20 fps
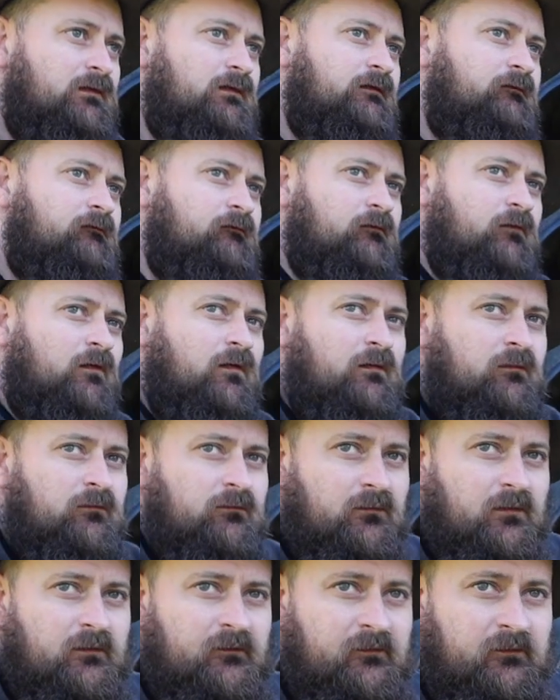It's got,
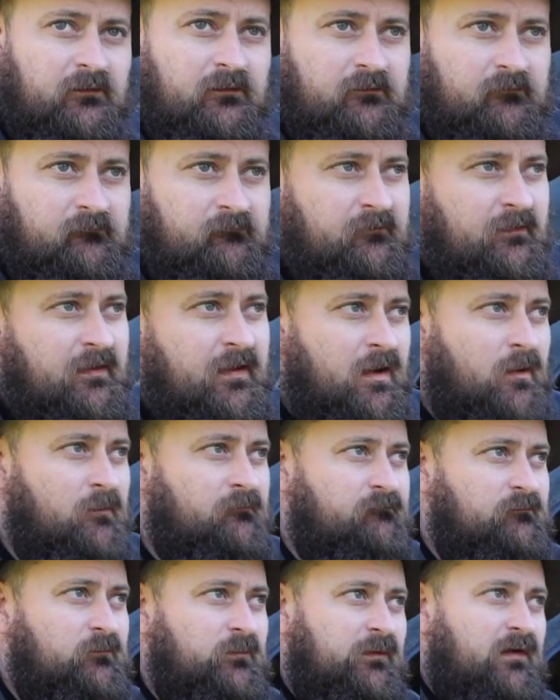I think now
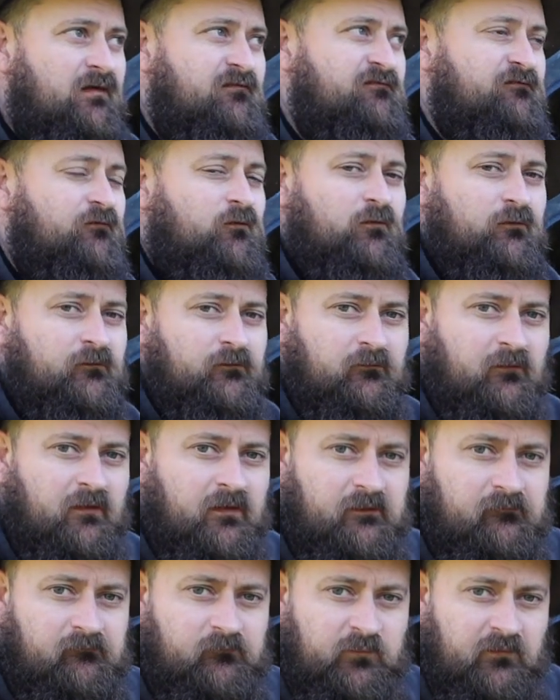it's about 4
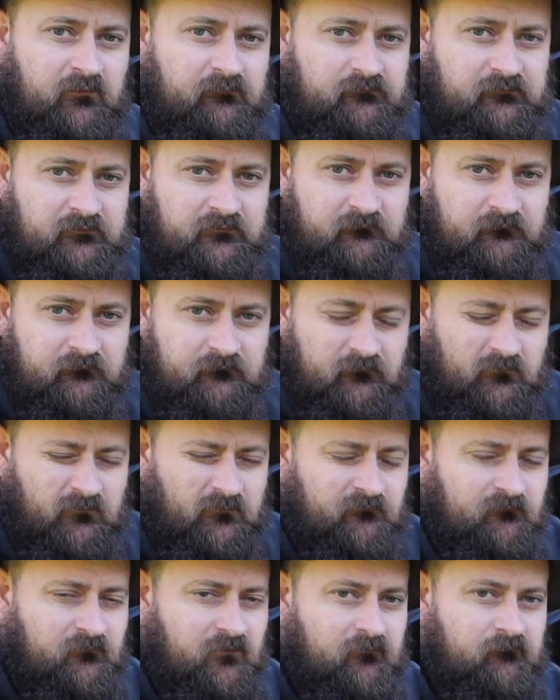degrees positive,
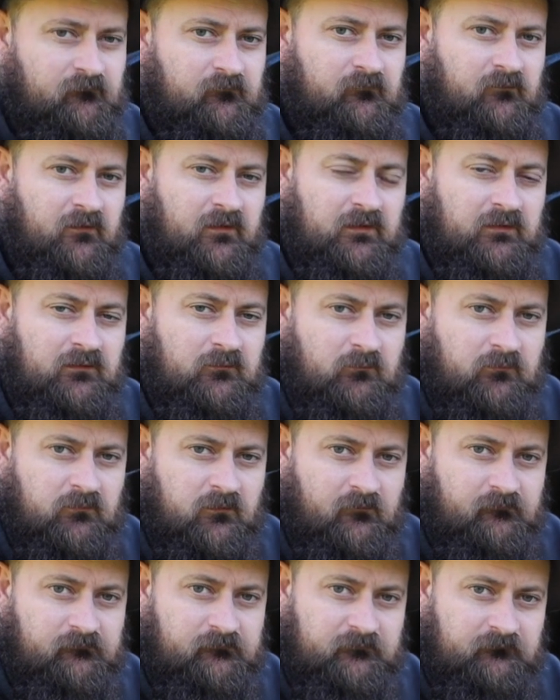4 or 5 degree
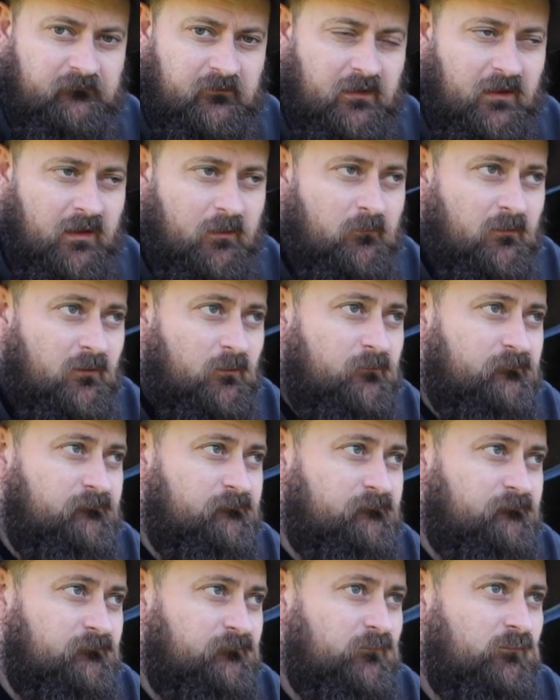positive camber,
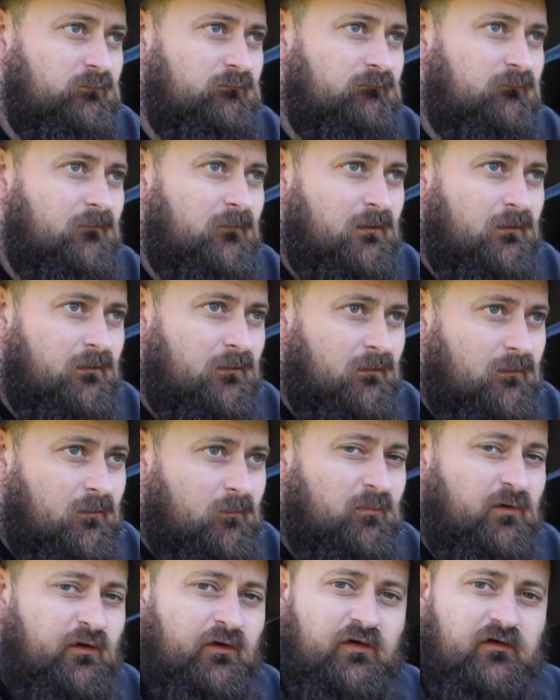which is
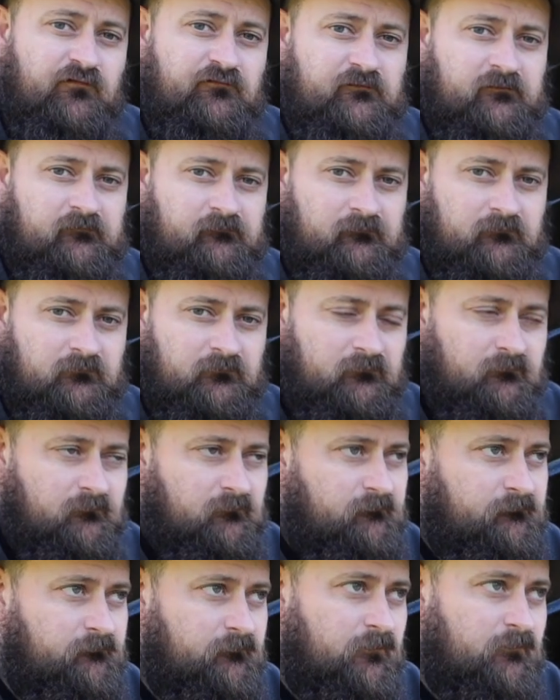perfect.
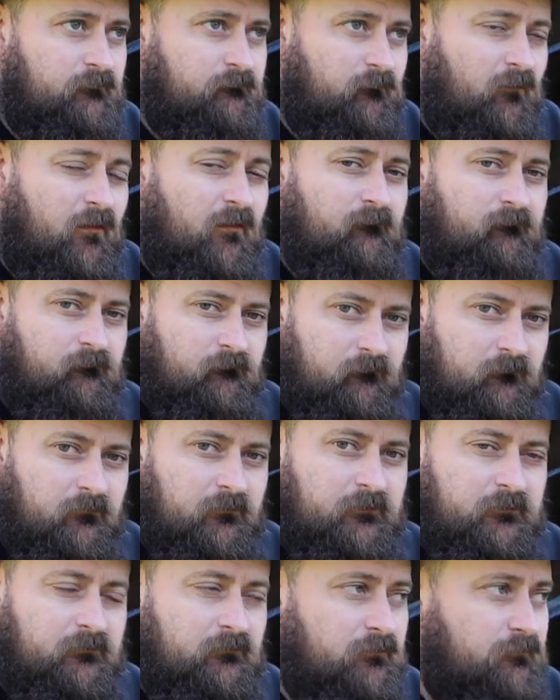So it drives
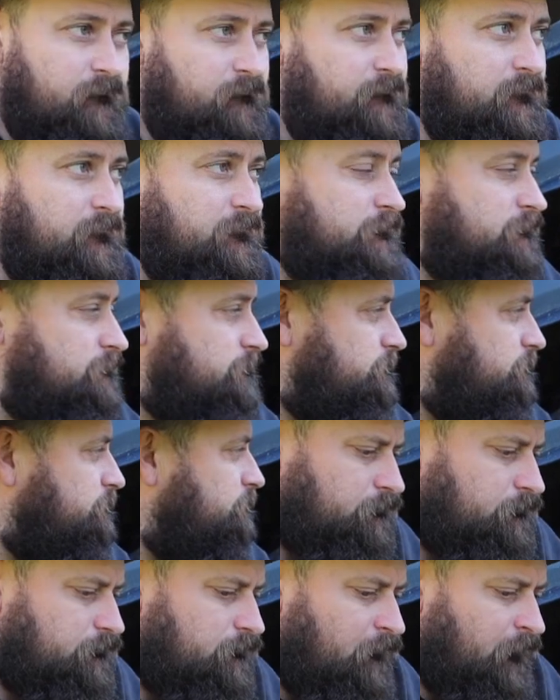really nice now.
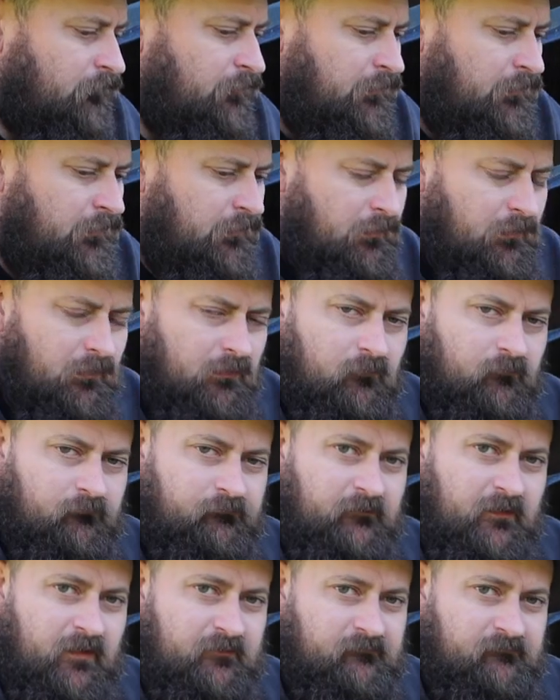It
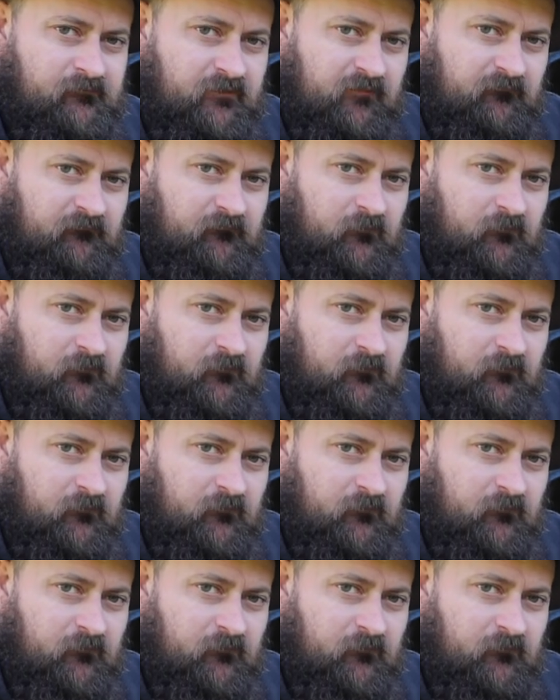also has a Tough